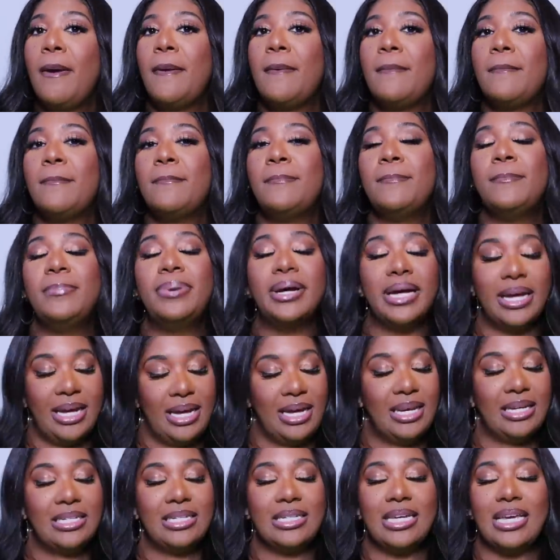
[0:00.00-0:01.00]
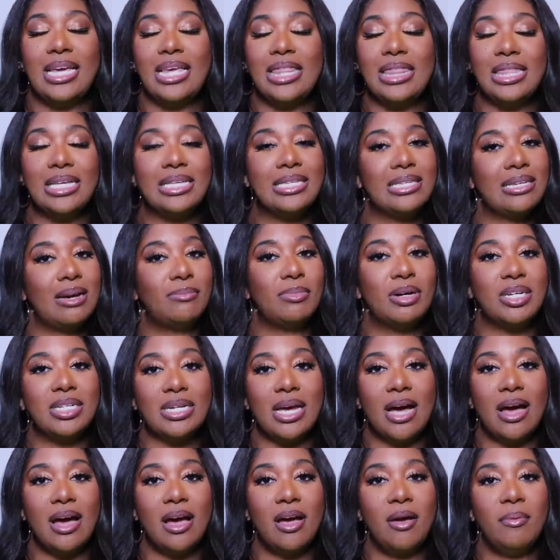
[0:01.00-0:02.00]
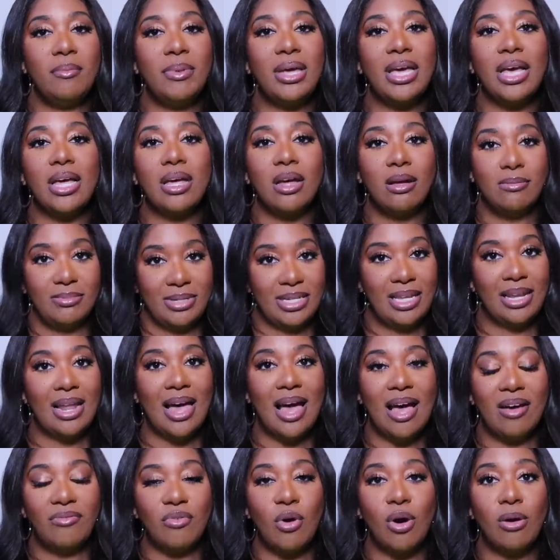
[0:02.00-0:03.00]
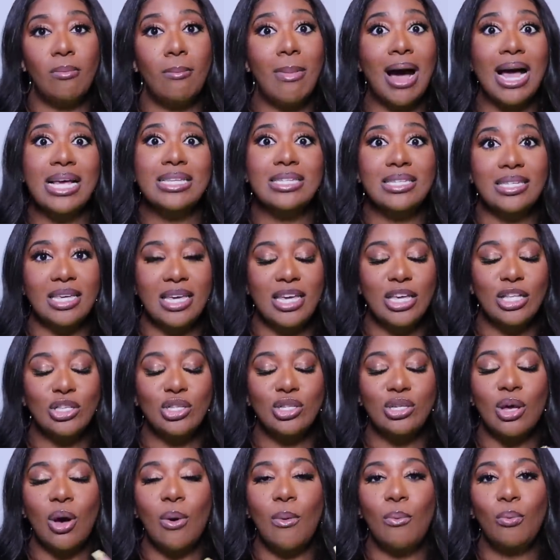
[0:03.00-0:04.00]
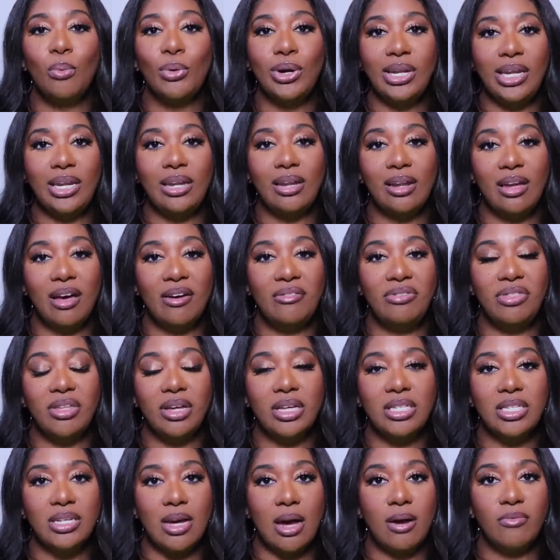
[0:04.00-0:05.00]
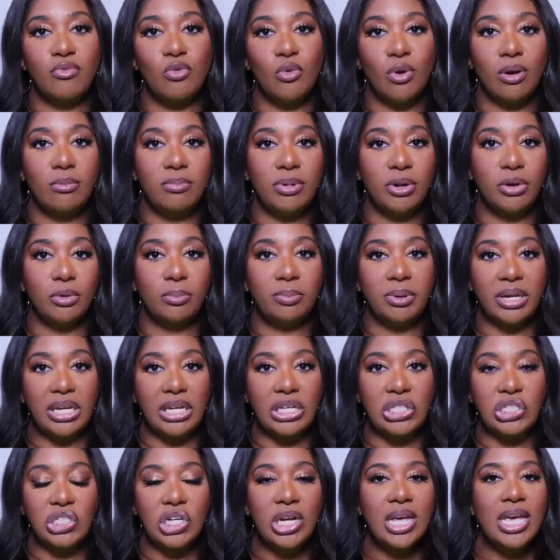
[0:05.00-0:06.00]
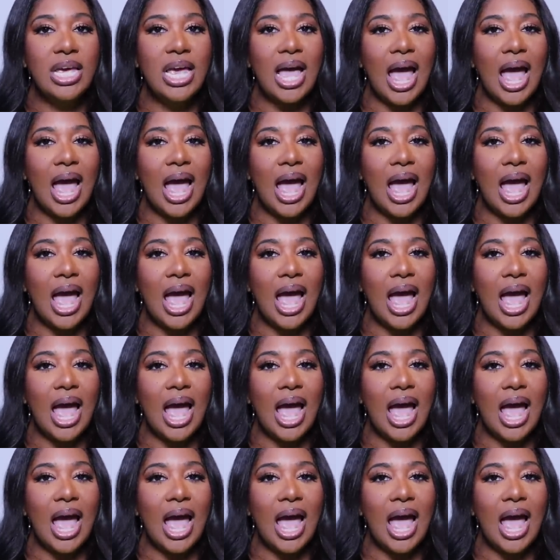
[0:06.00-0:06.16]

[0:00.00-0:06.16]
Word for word: But in the summertime, it comes alive on my skin. So really love the Tom Ford Bitter Peach.